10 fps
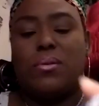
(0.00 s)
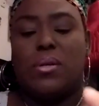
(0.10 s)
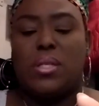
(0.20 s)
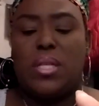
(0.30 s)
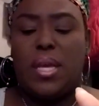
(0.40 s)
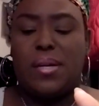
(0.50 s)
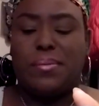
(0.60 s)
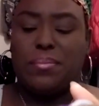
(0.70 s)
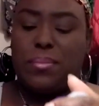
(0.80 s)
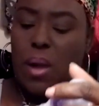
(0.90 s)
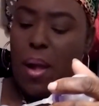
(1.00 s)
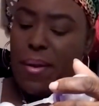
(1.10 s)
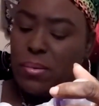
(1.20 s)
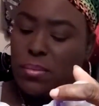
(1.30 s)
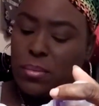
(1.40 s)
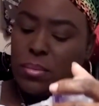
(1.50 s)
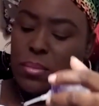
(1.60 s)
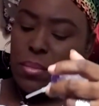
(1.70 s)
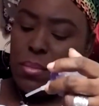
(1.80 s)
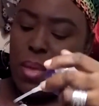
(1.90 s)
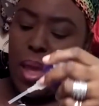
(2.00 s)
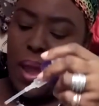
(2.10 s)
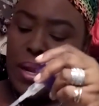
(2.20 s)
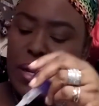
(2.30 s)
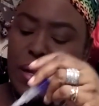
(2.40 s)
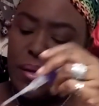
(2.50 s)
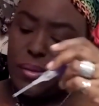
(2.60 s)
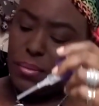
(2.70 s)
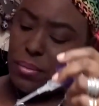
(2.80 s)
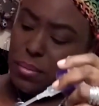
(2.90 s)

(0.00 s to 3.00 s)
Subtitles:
or stem in here.